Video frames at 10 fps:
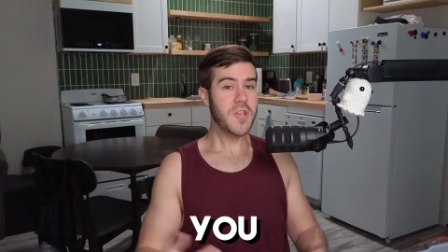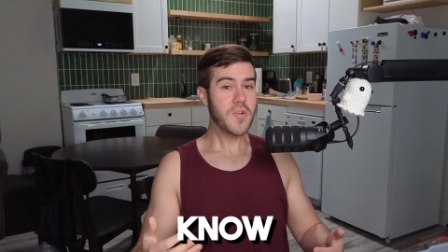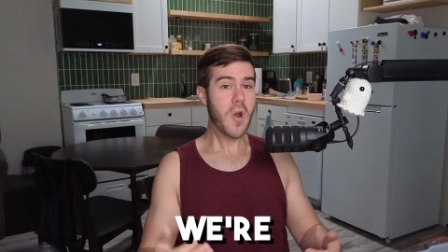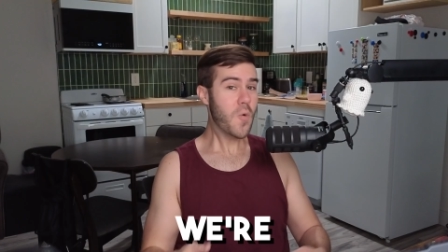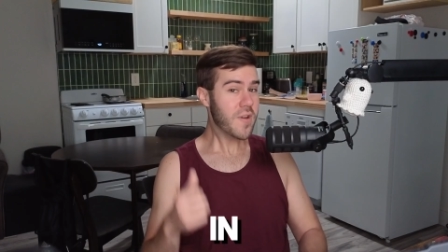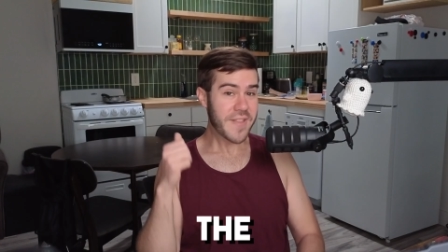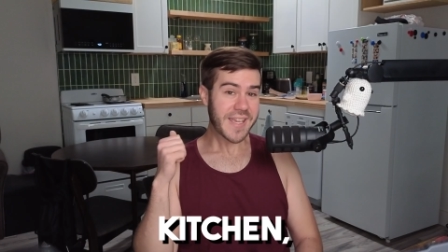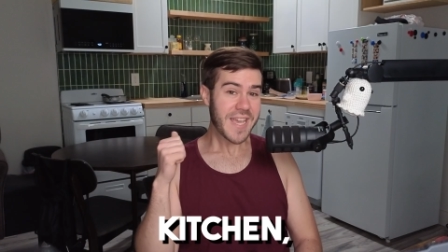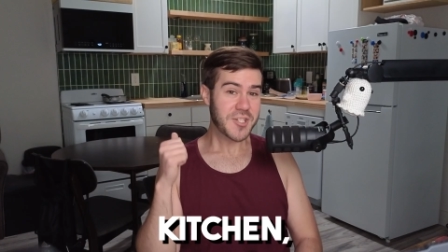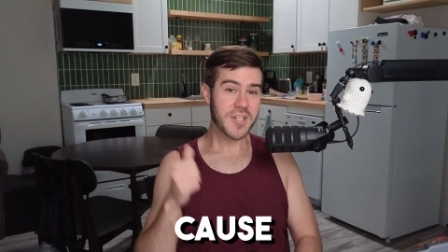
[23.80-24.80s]
you know we're in the
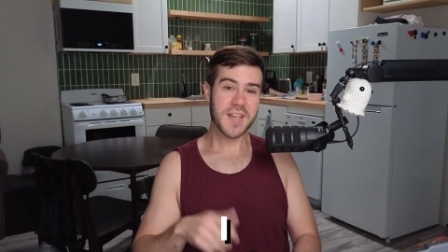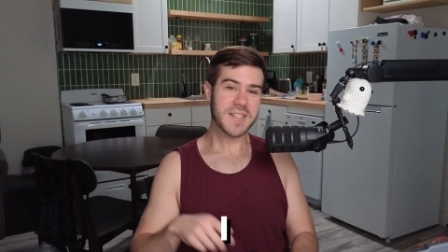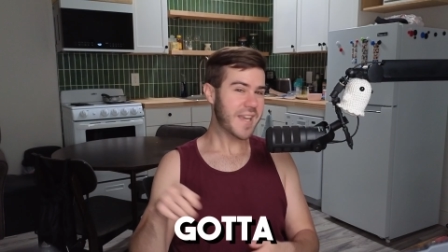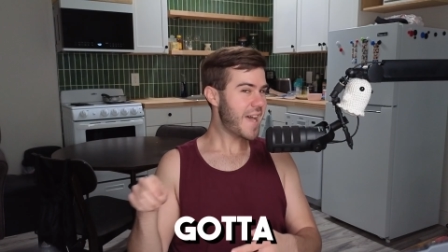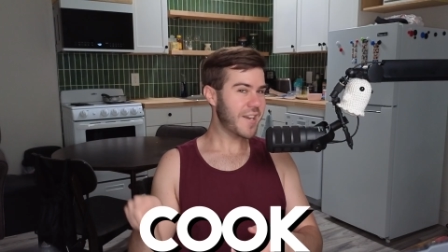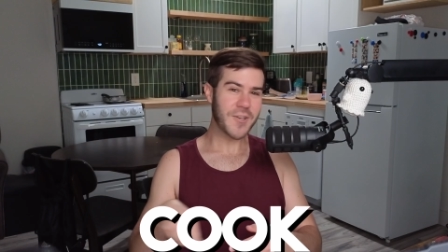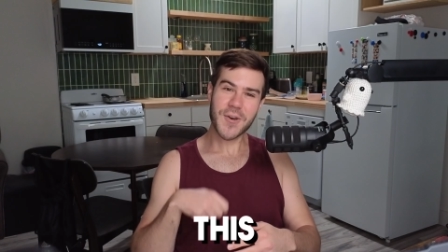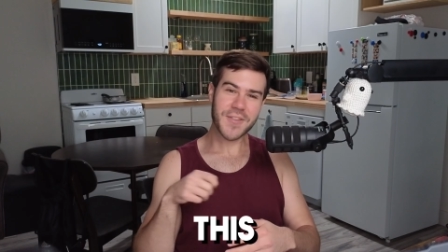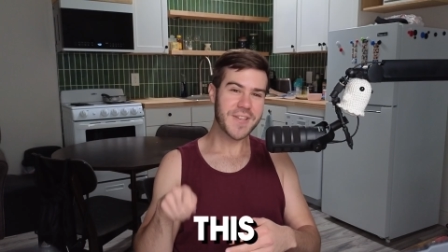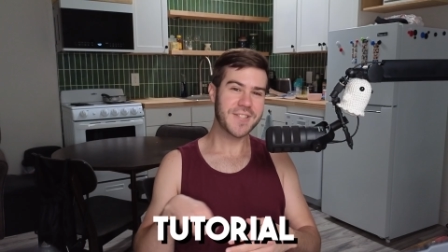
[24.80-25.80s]
kitchen because I got to
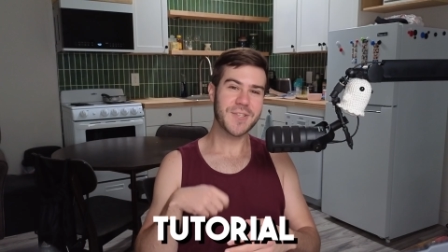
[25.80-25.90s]
cook this